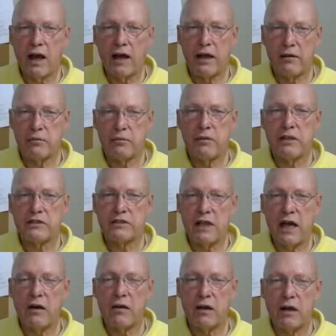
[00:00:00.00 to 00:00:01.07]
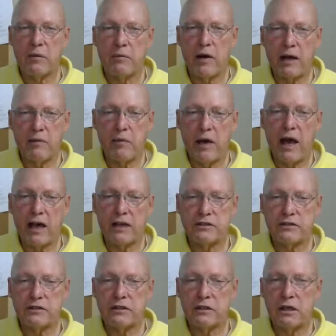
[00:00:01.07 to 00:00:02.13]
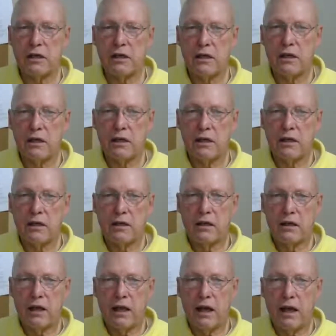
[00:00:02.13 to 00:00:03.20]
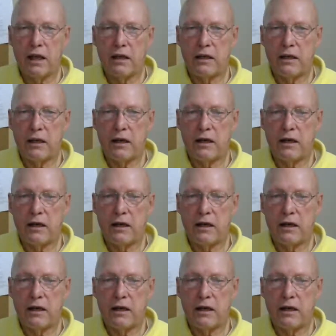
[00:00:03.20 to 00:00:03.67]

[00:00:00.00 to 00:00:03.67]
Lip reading: I missed out on a bypass and